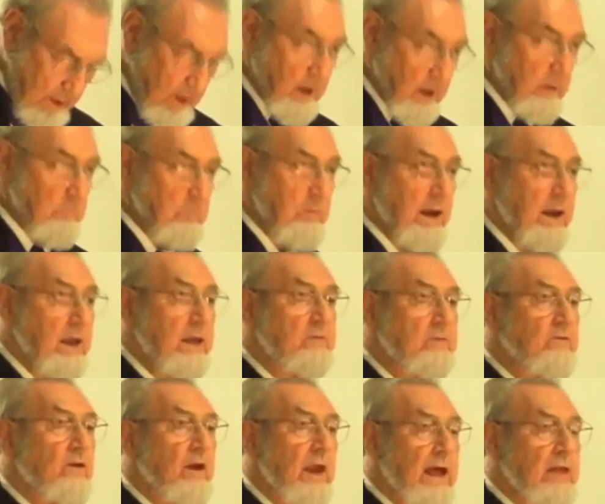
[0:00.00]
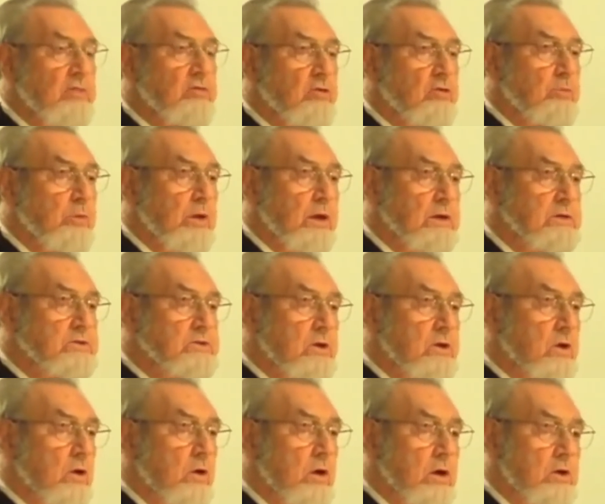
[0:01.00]
many philanthropies
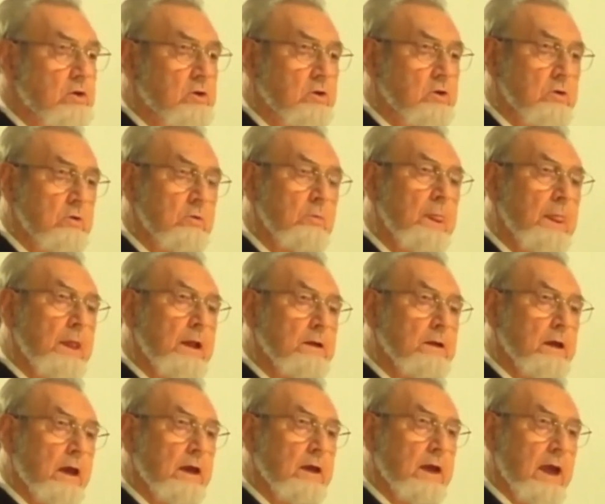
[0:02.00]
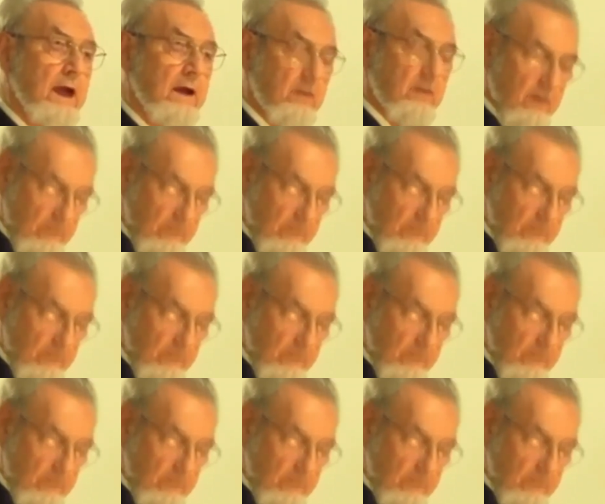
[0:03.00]
in order to take care of